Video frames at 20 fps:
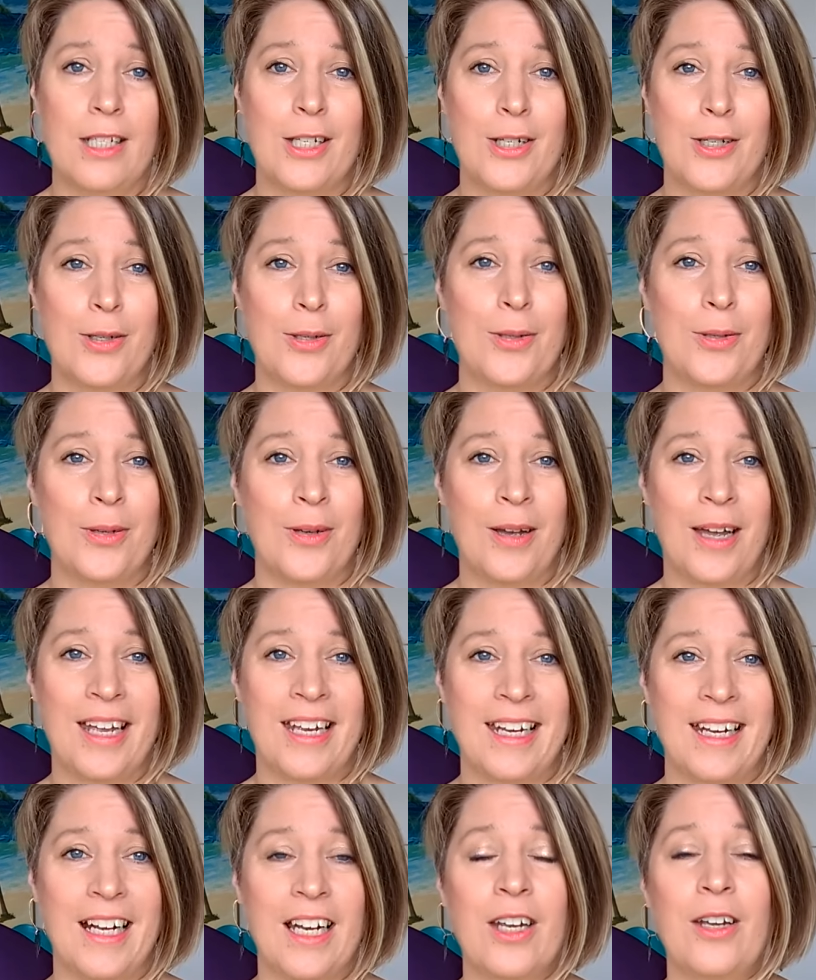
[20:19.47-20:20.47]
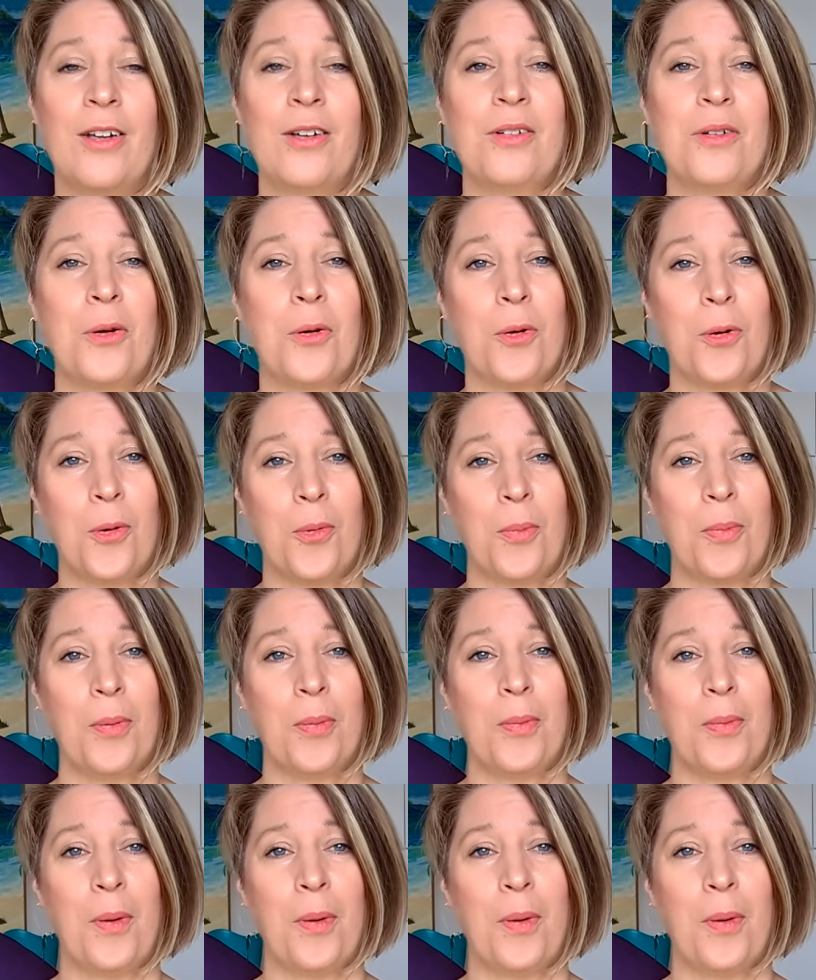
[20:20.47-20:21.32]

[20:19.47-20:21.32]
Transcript: to include or